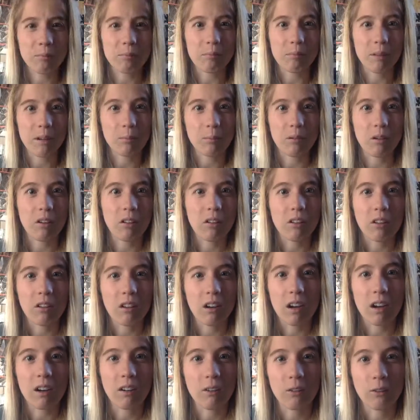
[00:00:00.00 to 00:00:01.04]
my brother.
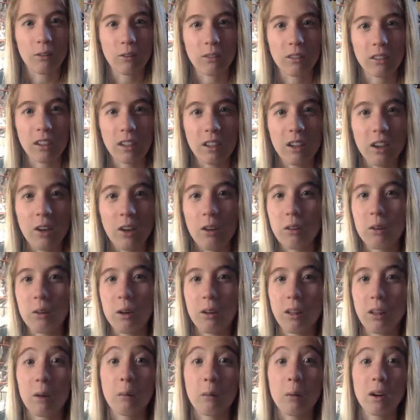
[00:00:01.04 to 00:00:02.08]
I don't really know
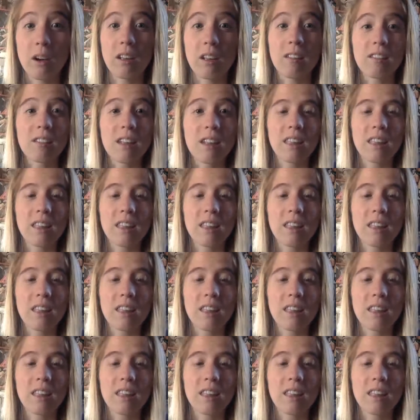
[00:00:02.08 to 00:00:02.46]
what that was.